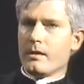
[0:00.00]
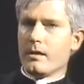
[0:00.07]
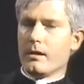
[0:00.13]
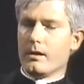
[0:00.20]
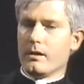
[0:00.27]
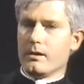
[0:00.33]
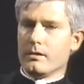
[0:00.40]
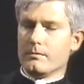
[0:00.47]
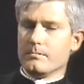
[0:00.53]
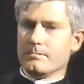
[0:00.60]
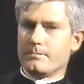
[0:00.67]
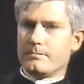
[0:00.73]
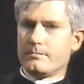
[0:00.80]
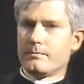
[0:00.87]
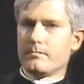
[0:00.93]

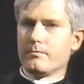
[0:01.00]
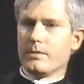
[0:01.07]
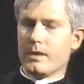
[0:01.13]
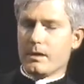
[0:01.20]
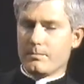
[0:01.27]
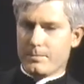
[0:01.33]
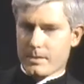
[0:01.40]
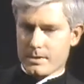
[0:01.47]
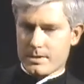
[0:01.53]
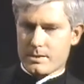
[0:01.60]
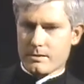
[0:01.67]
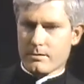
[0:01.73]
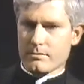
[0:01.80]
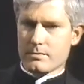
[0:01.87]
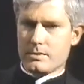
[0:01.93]
but I place
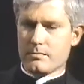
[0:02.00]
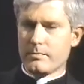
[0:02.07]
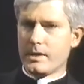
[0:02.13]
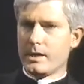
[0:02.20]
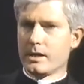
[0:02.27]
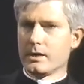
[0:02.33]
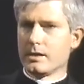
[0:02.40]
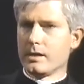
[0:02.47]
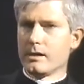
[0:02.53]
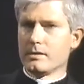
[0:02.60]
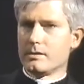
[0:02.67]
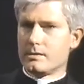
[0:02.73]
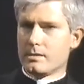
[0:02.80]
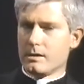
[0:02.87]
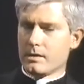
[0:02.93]
the host immediately on
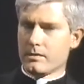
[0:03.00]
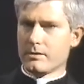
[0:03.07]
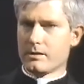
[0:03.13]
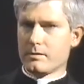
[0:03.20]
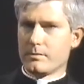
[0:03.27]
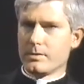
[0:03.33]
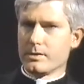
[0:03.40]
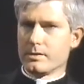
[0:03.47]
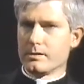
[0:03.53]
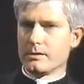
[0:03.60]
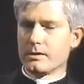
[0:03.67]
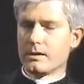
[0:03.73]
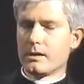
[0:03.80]
the tongue of the communicant,